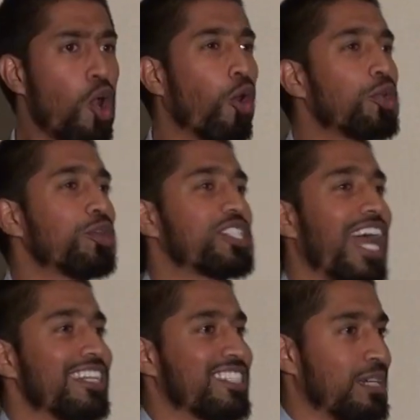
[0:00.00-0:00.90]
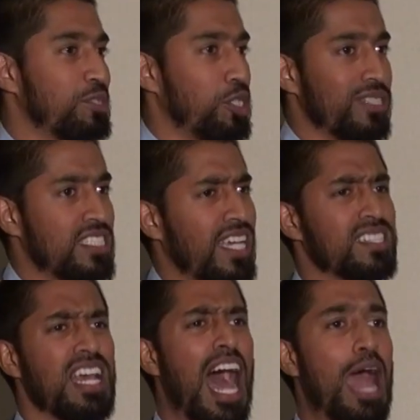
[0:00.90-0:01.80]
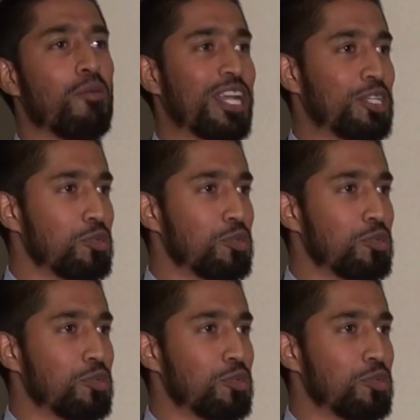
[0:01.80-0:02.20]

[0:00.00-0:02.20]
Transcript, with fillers: Or your child comes to you and says, I want a